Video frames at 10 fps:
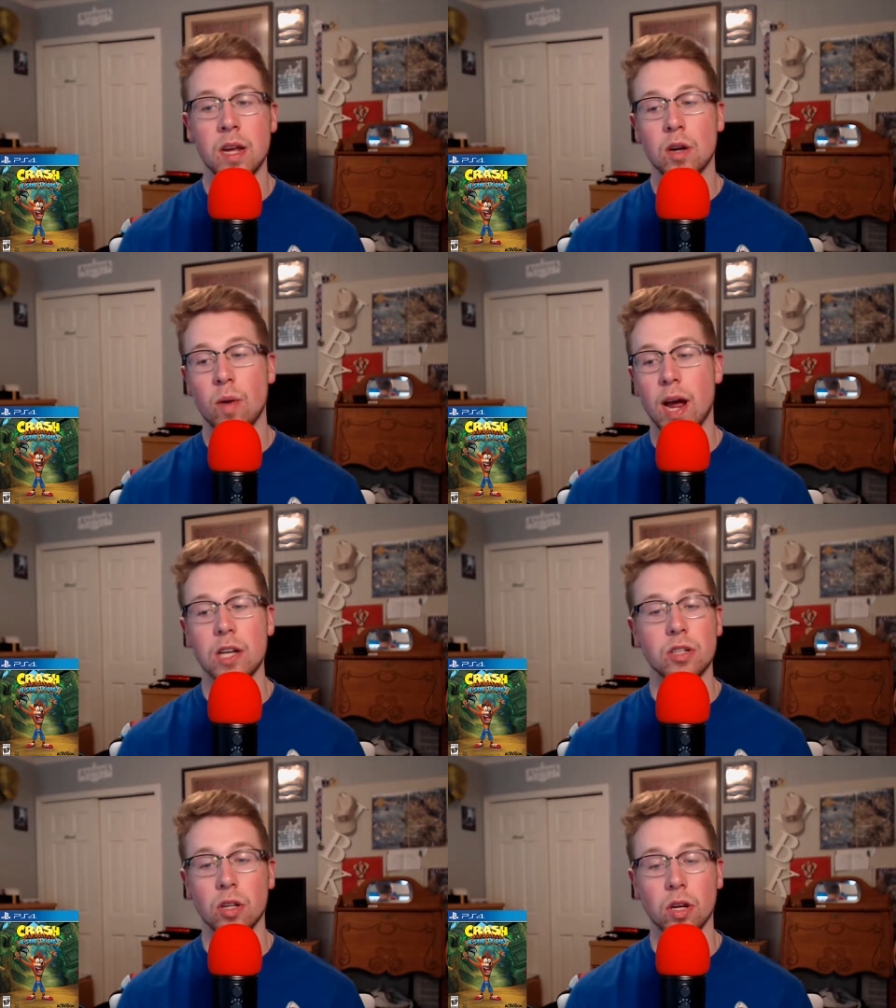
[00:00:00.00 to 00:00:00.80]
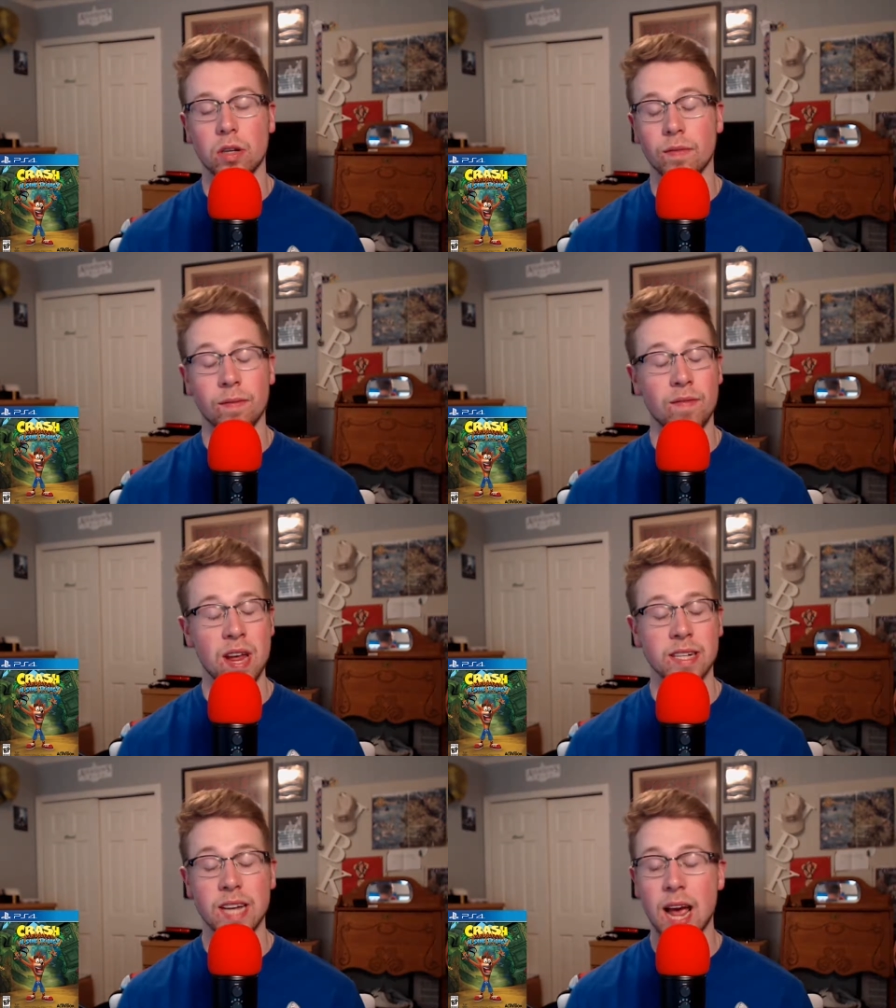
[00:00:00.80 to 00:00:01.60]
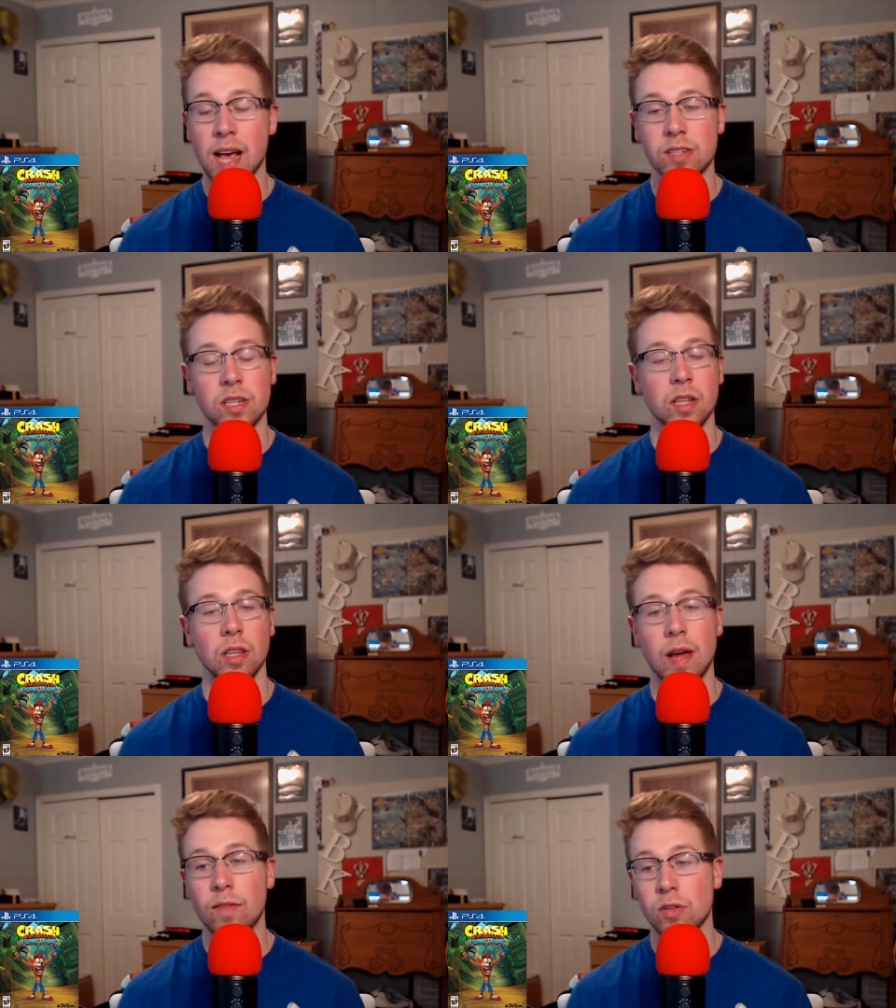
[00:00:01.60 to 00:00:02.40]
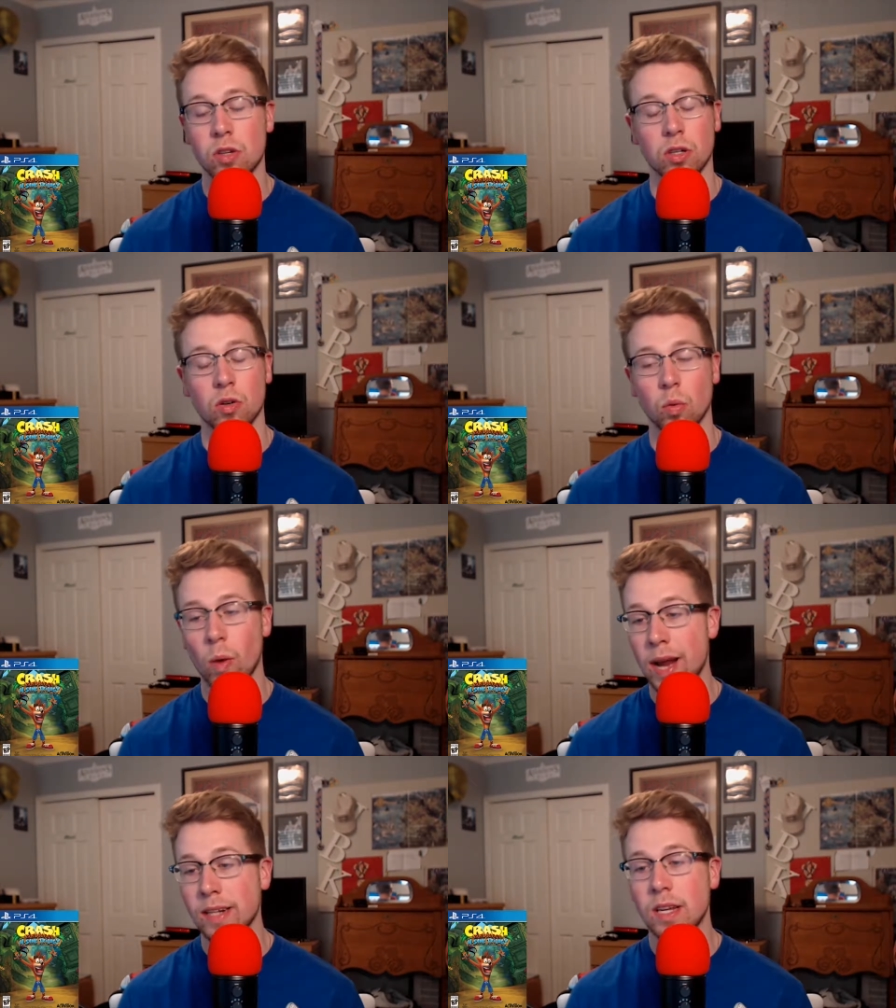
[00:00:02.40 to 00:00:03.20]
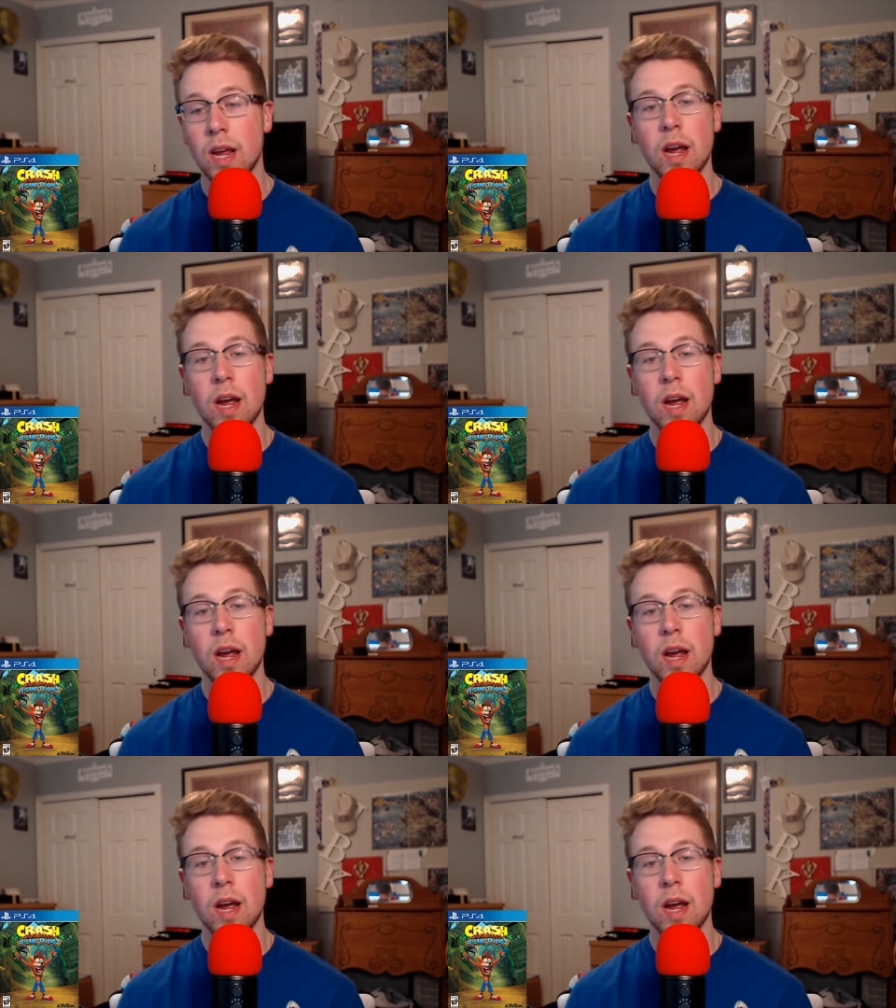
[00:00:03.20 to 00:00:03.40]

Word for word: Crash looked fantastic. The levels looked great.